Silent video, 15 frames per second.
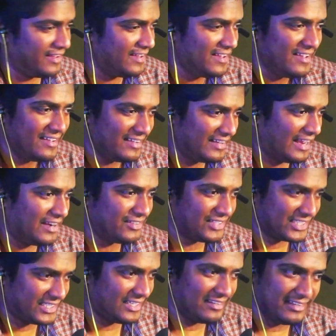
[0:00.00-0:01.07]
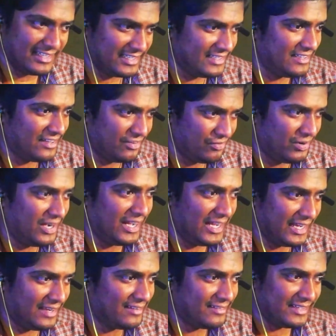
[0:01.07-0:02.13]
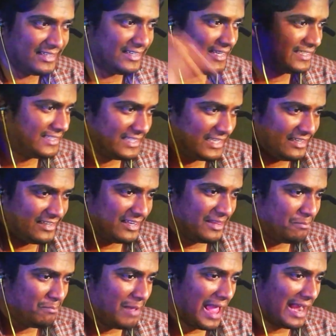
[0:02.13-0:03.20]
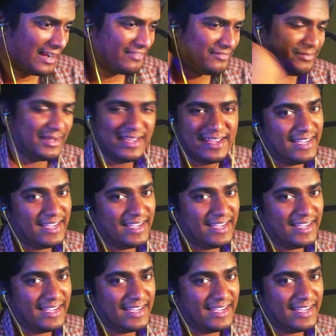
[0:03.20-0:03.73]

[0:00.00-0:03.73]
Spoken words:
It really gets into the back of me.